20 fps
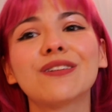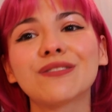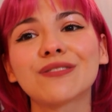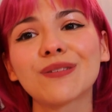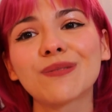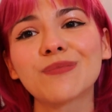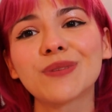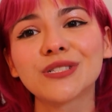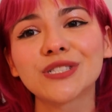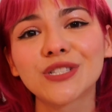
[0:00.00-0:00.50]
you
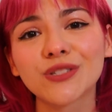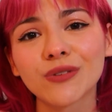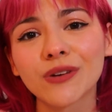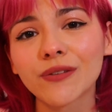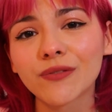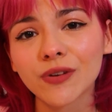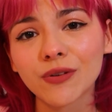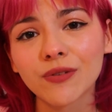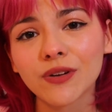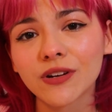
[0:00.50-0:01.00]
so much to
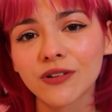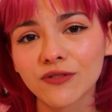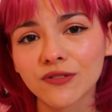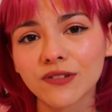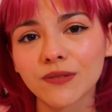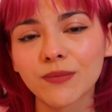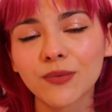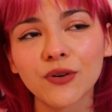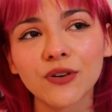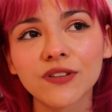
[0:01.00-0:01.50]
everyone who
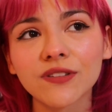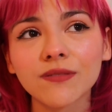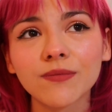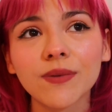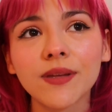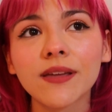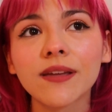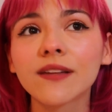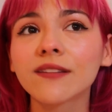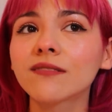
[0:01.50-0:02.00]
supports
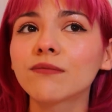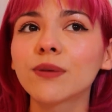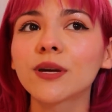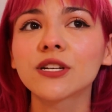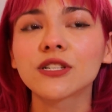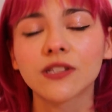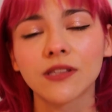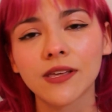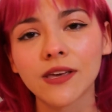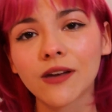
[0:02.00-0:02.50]
me,
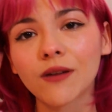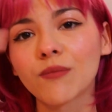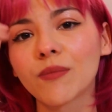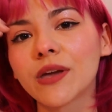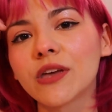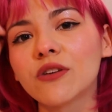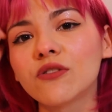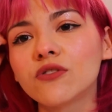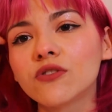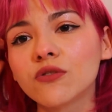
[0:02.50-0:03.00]
especially on
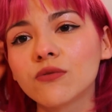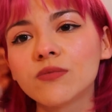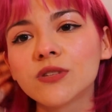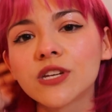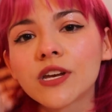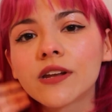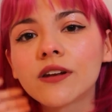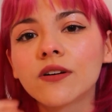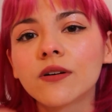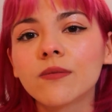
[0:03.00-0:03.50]
my YouTube
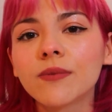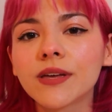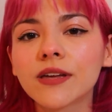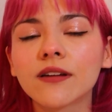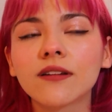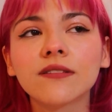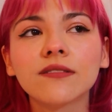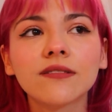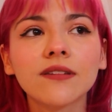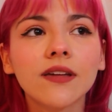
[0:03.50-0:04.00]
channel,
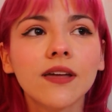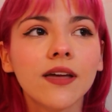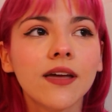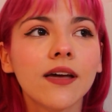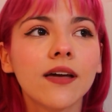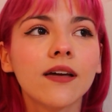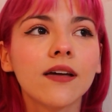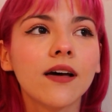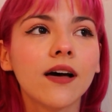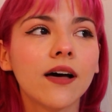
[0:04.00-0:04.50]
because
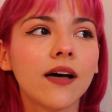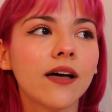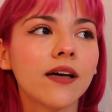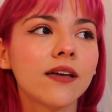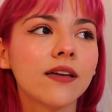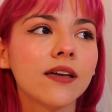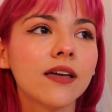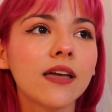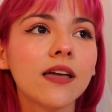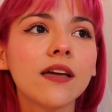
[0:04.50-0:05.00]

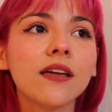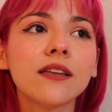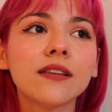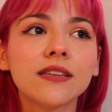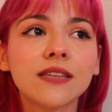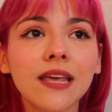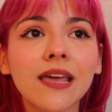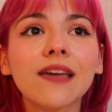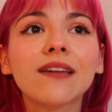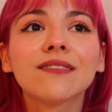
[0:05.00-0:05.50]

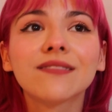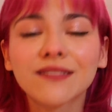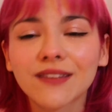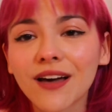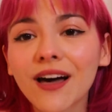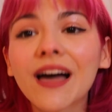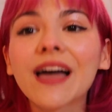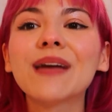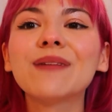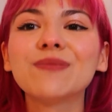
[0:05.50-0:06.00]
it takes
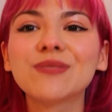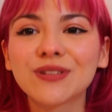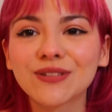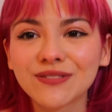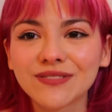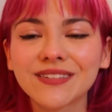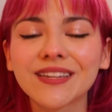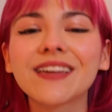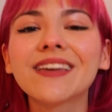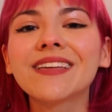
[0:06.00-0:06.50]
time to
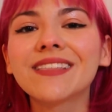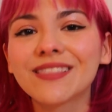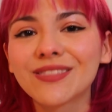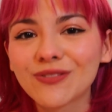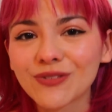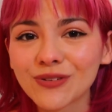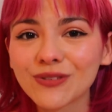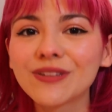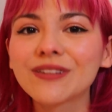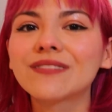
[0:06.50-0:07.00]
sit
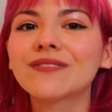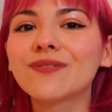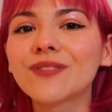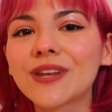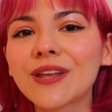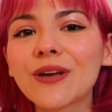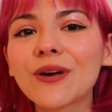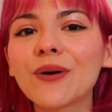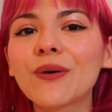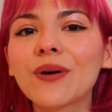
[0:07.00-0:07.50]
through this
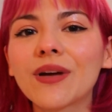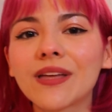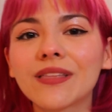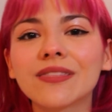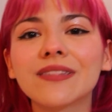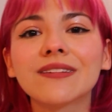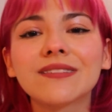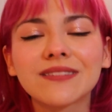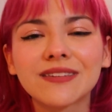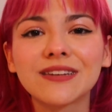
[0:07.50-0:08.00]
video
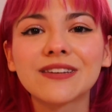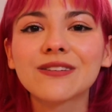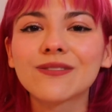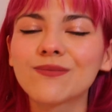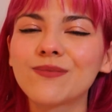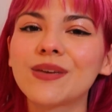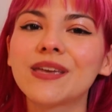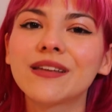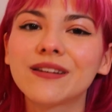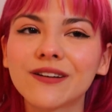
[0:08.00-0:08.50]
and listen to
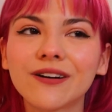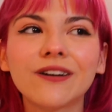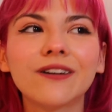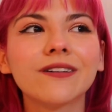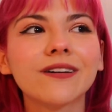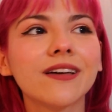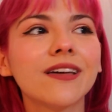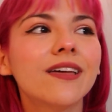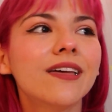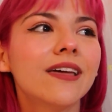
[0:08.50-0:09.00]
me
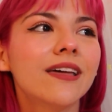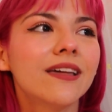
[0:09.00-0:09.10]
talk.